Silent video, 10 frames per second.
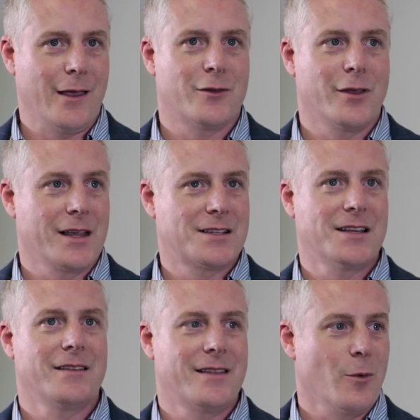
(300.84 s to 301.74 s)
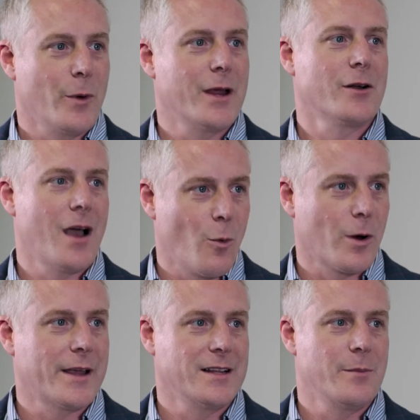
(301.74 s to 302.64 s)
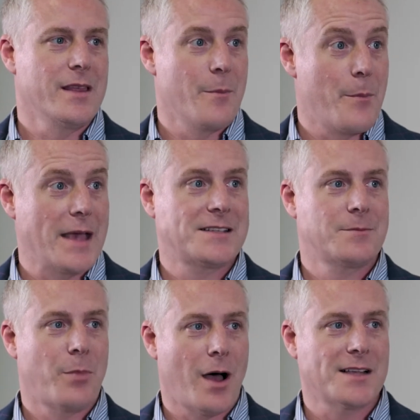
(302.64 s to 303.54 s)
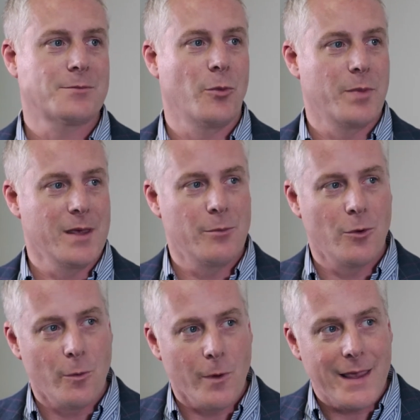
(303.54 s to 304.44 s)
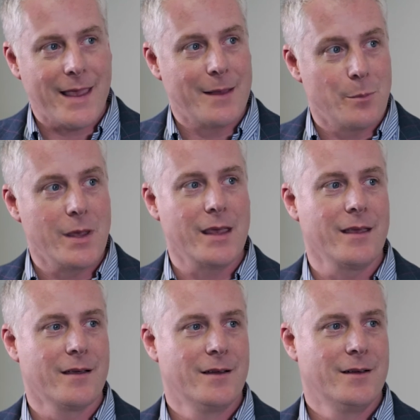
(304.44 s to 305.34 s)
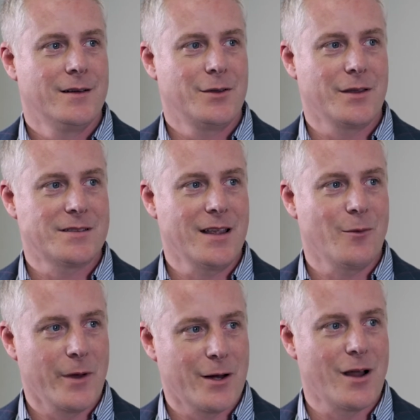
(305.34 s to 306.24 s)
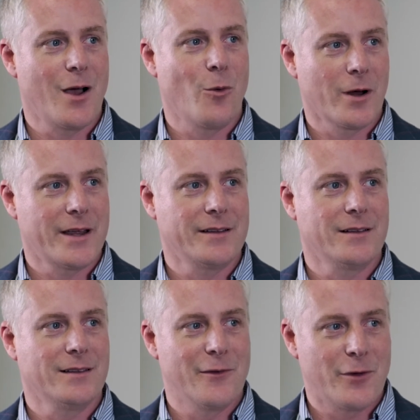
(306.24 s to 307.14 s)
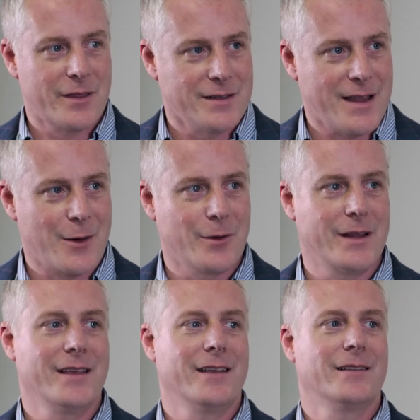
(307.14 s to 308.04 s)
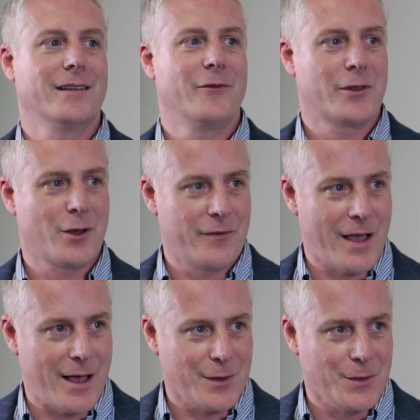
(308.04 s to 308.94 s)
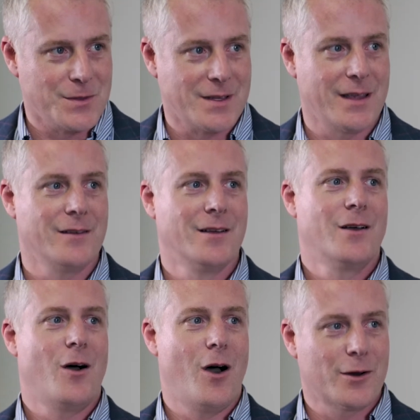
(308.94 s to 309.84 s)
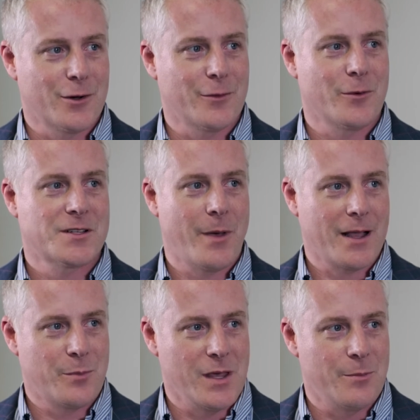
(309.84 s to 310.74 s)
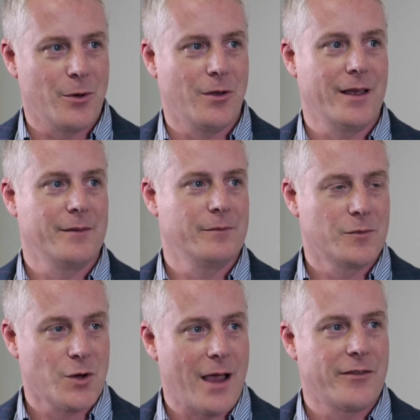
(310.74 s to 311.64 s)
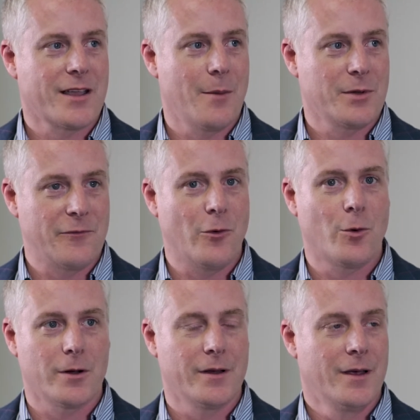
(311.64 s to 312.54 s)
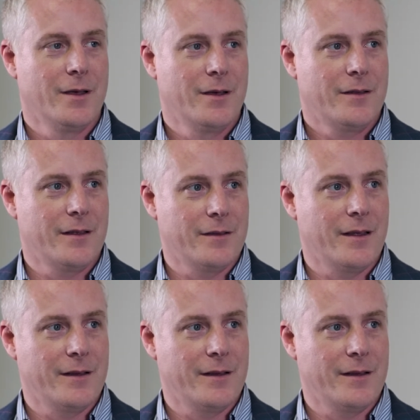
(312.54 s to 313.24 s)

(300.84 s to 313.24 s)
to the extent that we are not working to be the best possible people can be, to the extent we are not working to live with integrity and live with our values and honor and respect people and drive the company forward, the